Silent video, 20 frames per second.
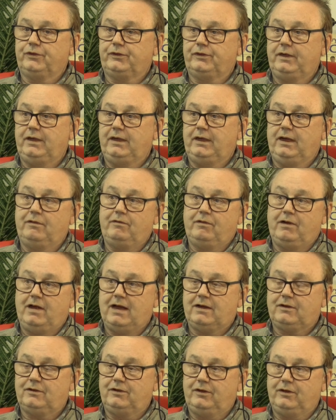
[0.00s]
see and
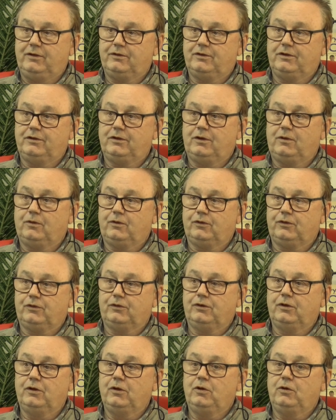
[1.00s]
react to the other
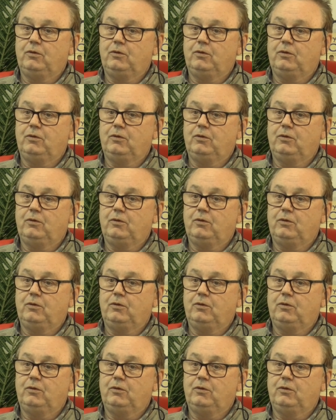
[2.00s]
dogs